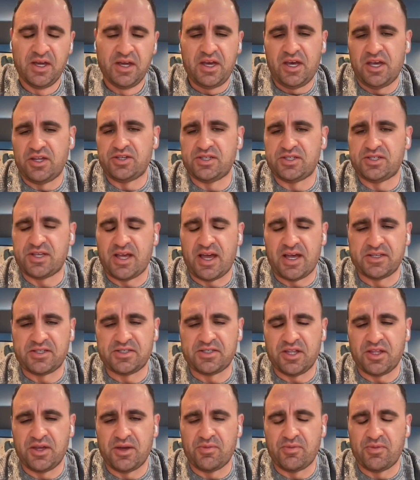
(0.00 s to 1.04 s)
and just ask
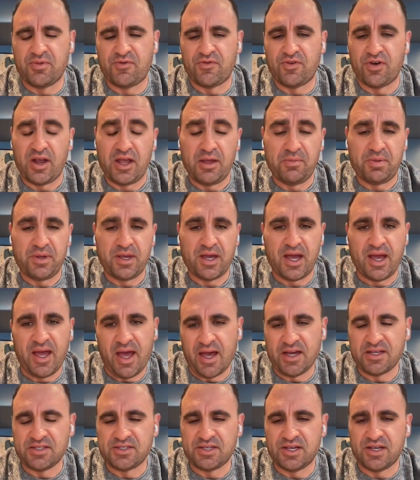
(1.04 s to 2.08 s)
them for API
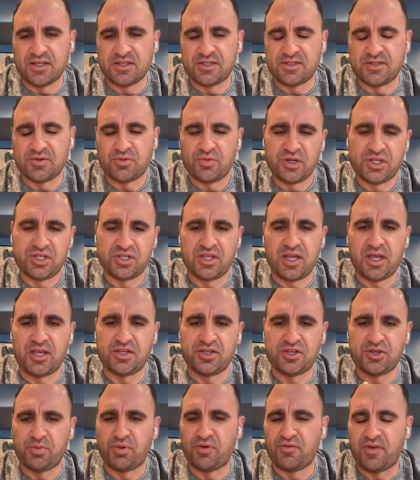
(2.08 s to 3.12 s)
access, which they
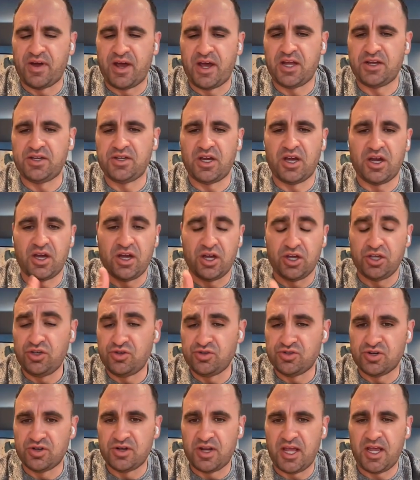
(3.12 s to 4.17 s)
should provide a
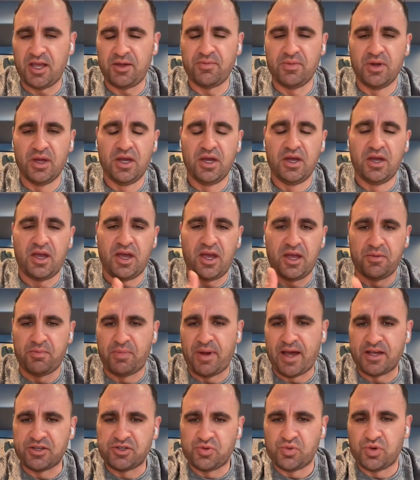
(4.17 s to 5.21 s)
username and
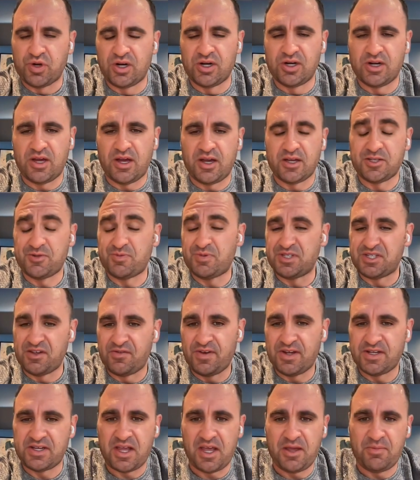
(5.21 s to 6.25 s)
password
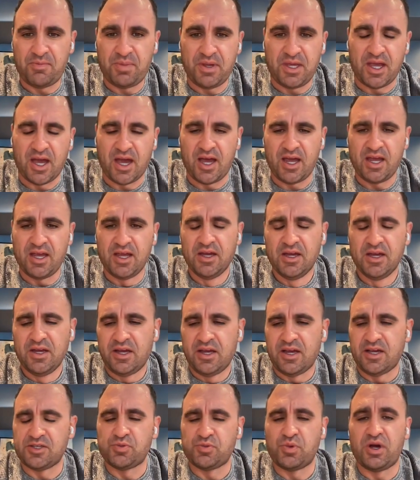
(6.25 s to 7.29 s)
specific to API,
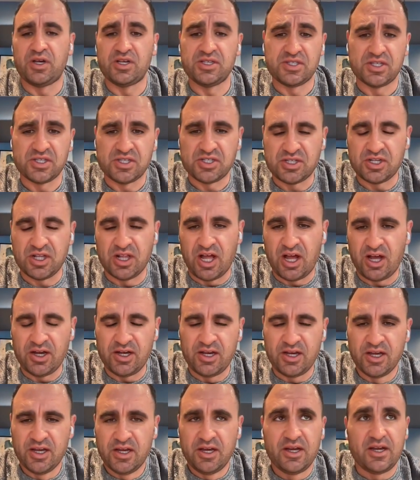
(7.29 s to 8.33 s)
as well as the
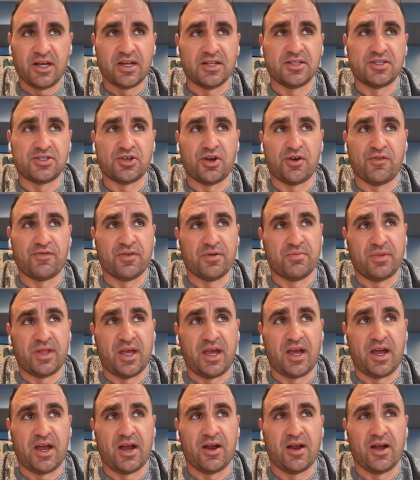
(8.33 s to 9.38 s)
slug. And so from
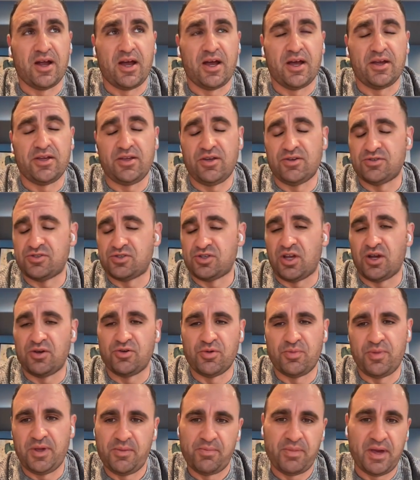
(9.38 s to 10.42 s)
there, your slug
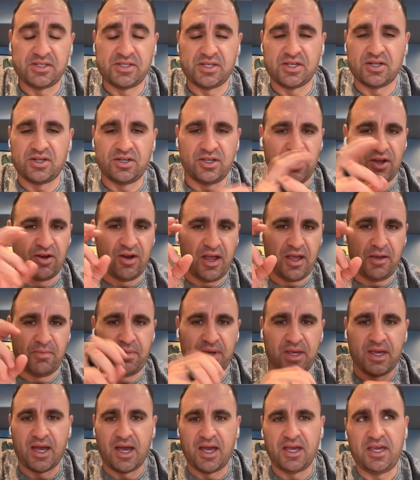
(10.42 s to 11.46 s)
will be basically your
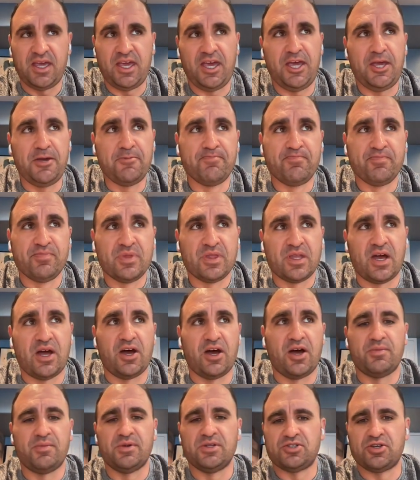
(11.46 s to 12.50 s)
API key.
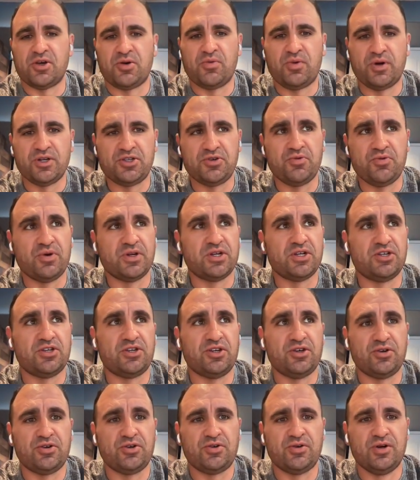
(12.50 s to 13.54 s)
And so what you want to
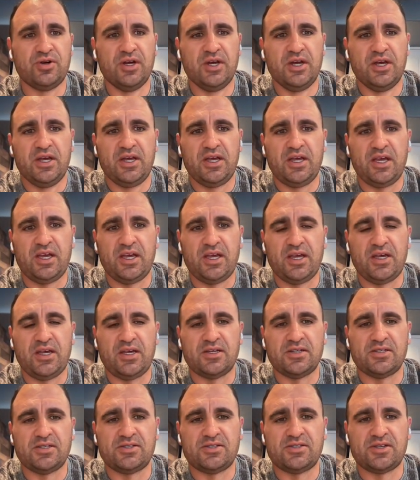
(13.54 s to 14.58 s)
do
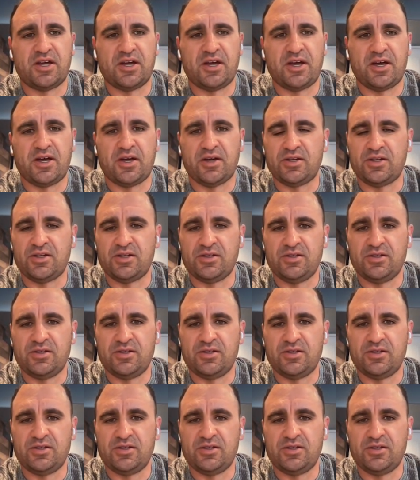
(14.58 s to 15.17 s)
is, add